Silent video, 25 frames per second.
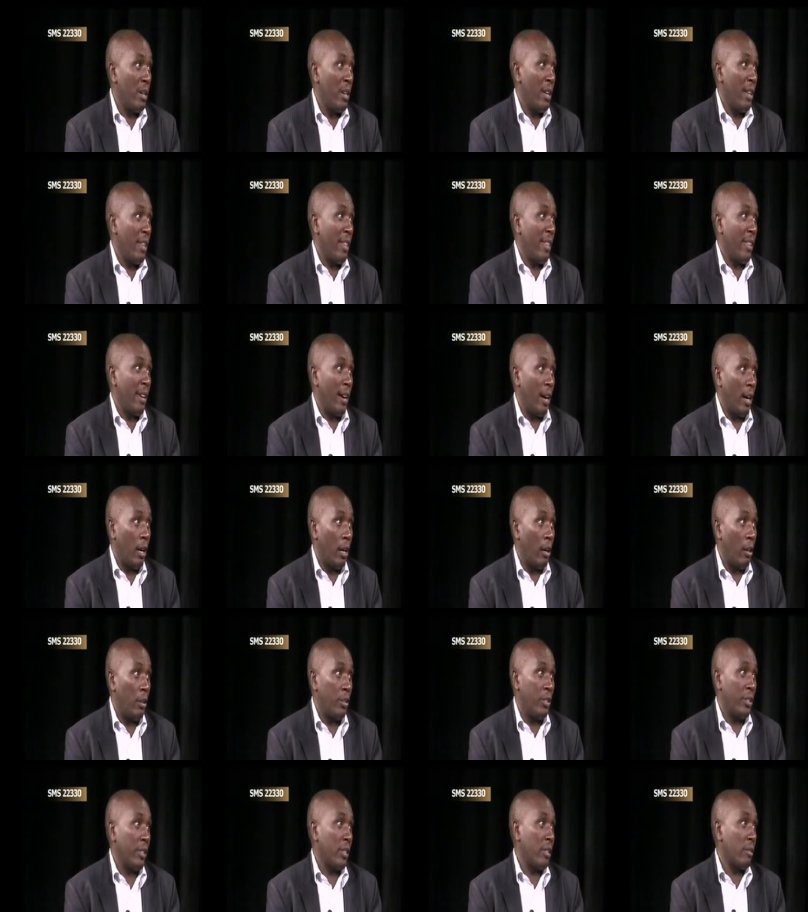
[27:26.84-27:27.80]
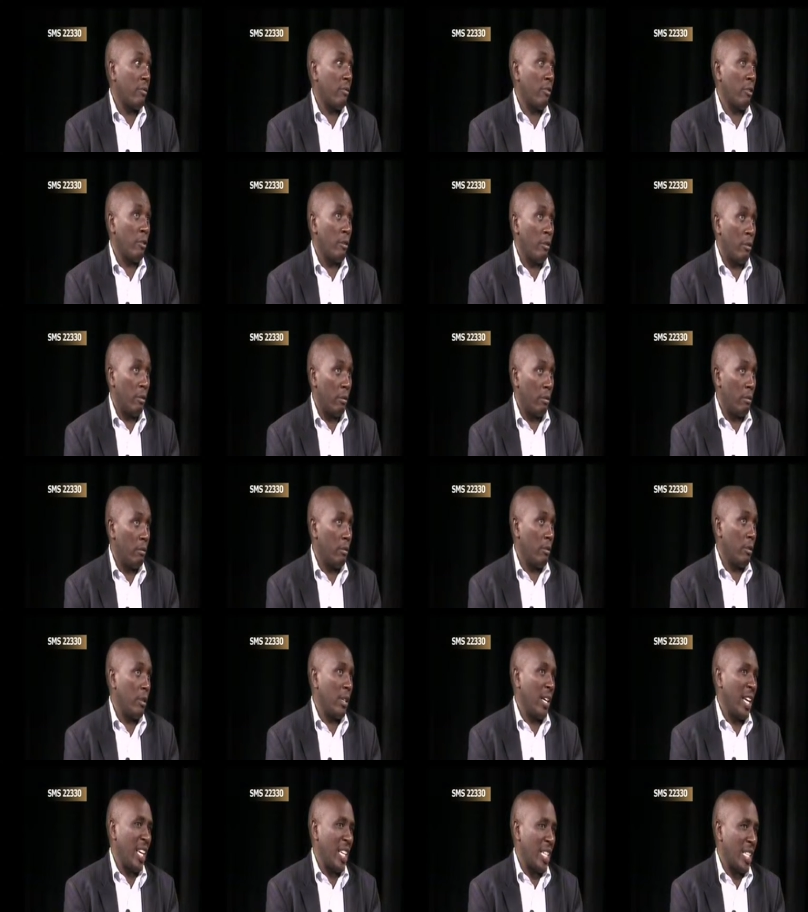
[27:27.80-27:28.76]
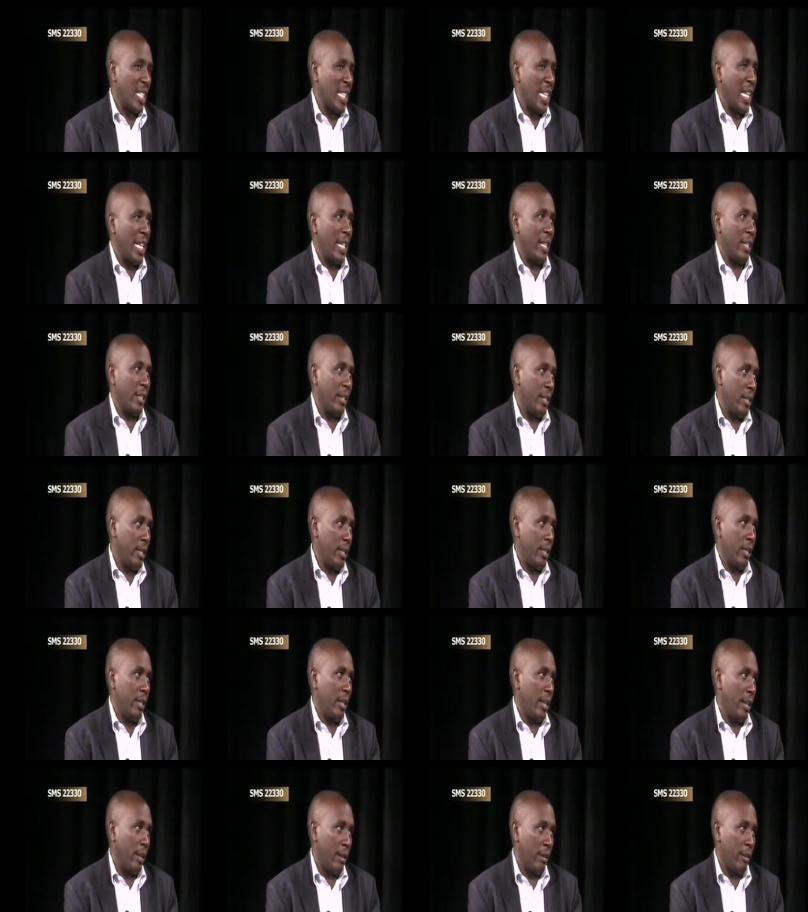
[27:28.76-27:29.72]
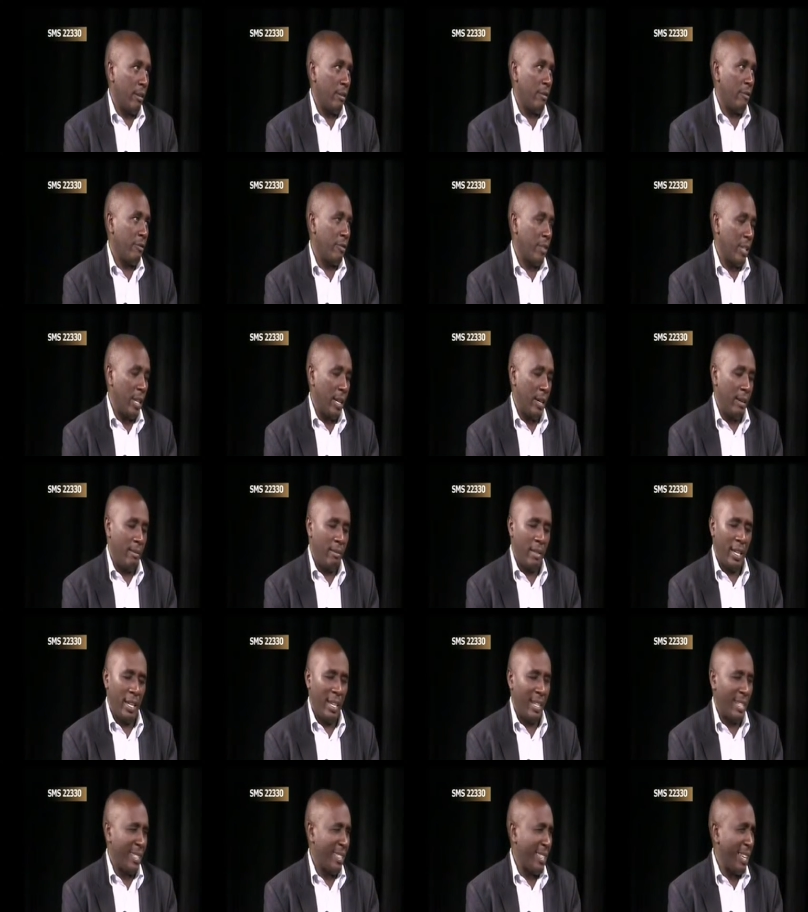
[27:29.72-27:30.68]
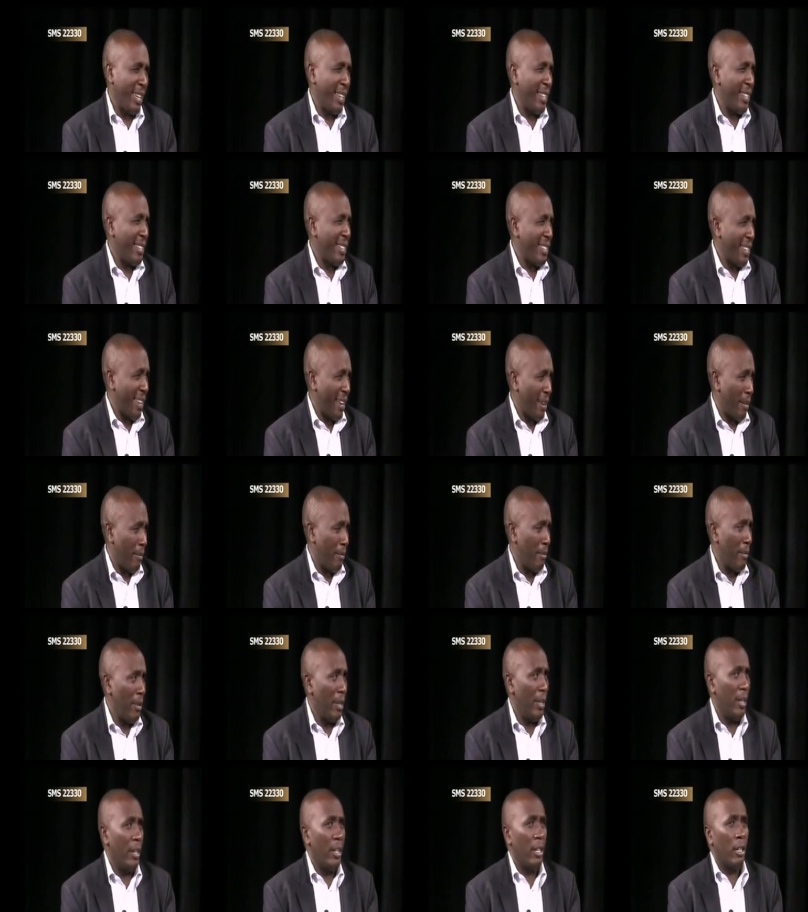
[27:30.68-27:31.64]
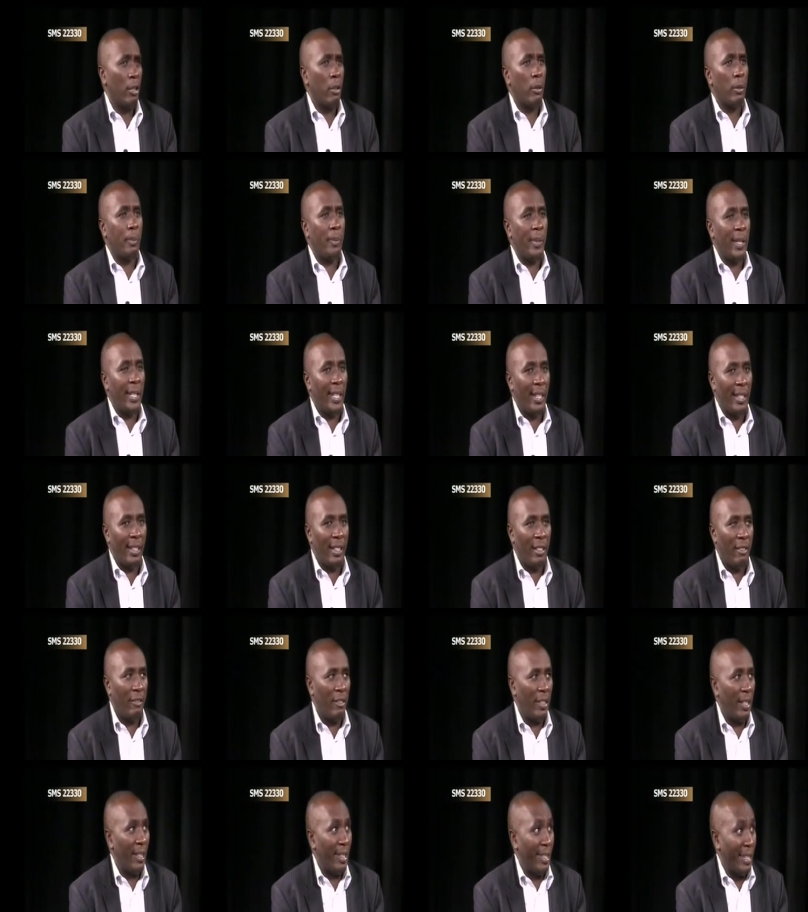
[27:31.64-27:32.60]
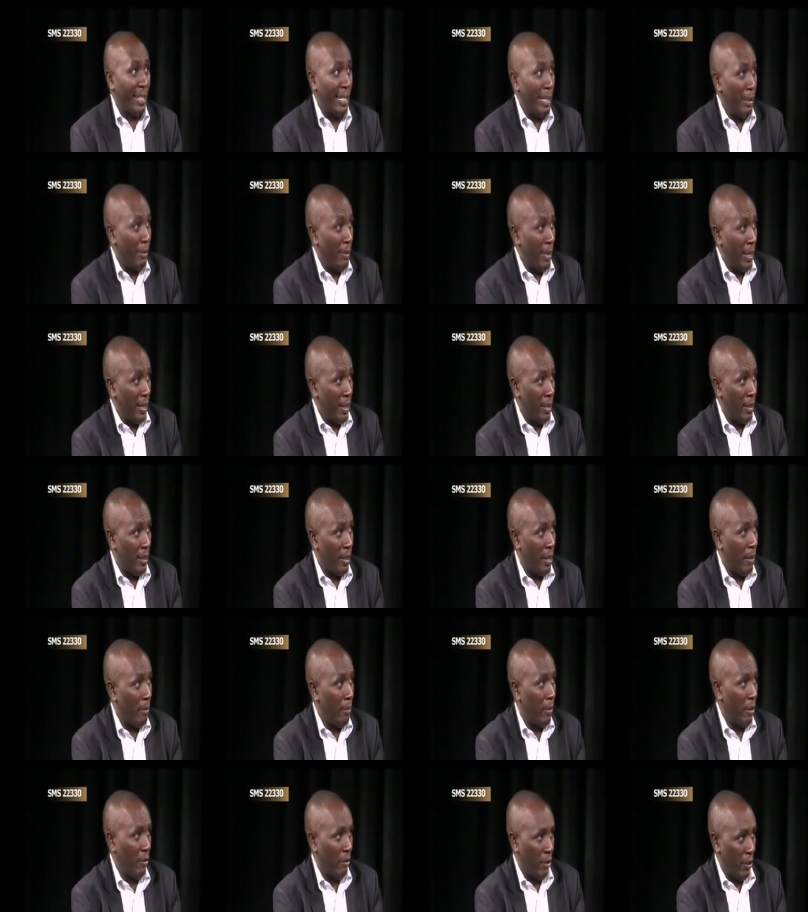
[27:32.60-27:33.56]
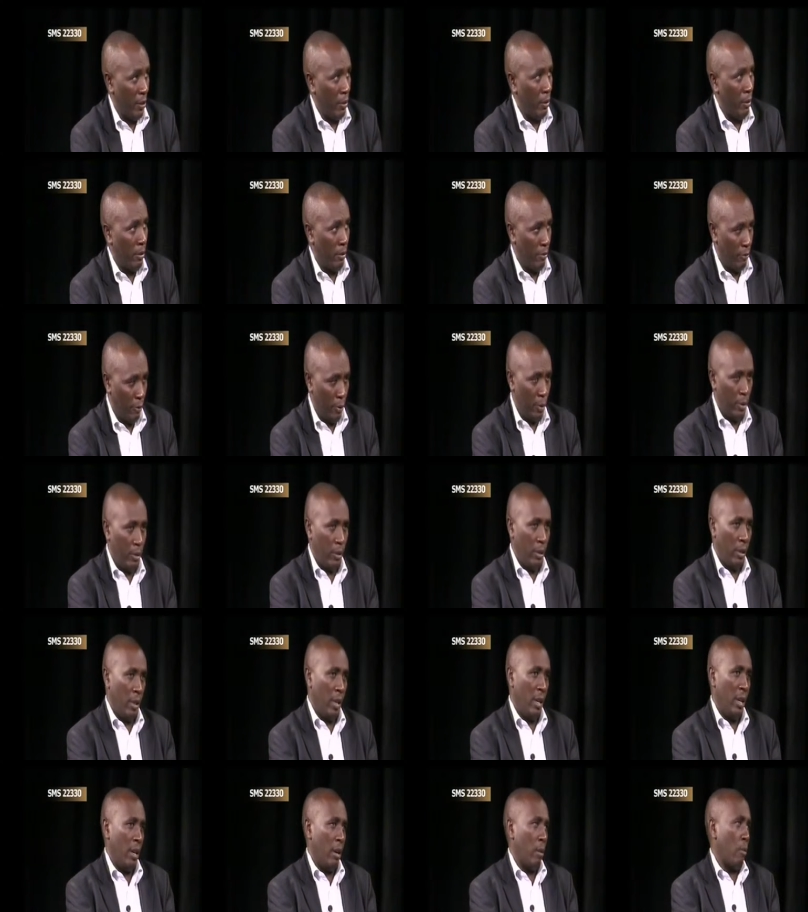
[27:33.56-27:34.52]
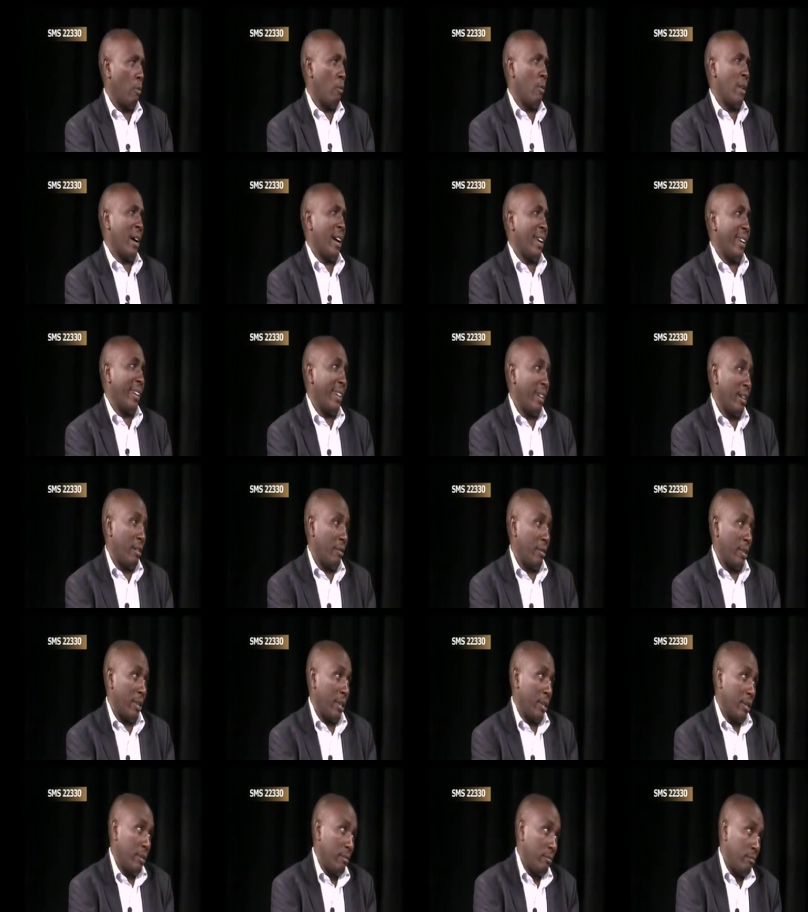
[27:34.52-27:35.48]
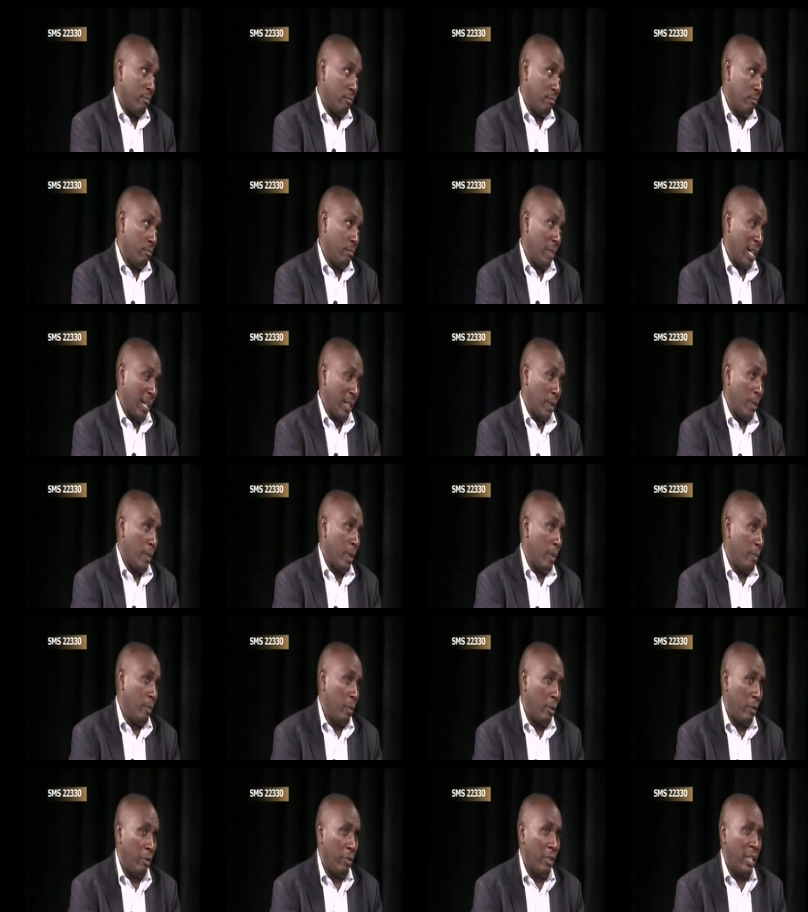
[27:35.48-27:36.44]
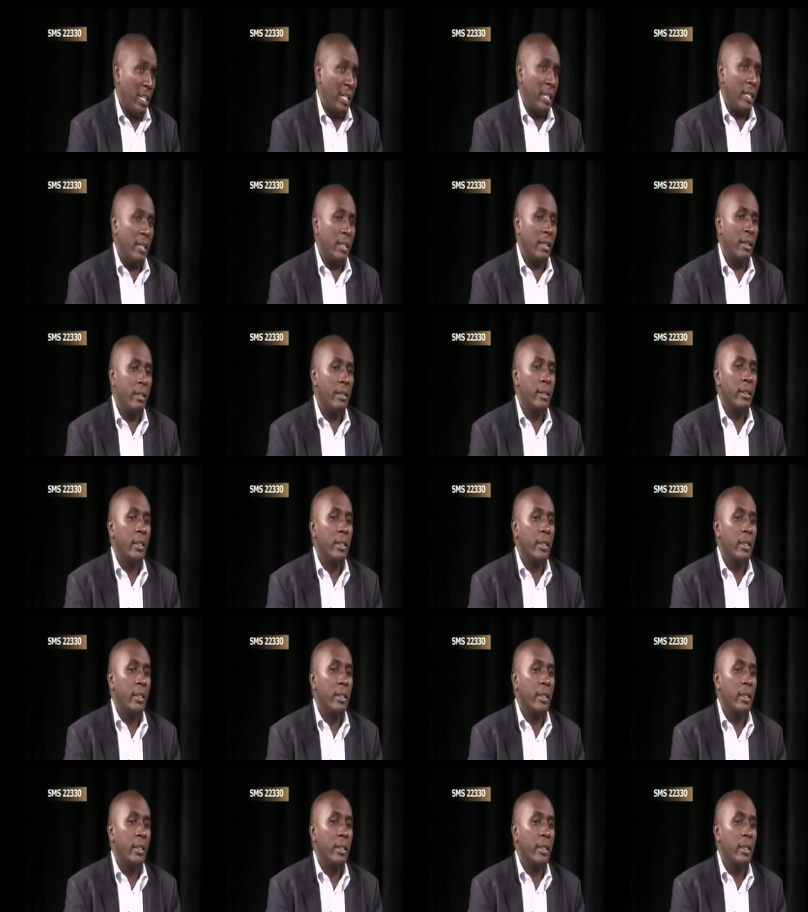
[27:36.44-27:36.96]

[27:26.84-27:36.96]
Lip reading: they are unconscious for extended length of time. Extended time could be like even 30 minutes. Some even go for 1 hour maximum we've seen.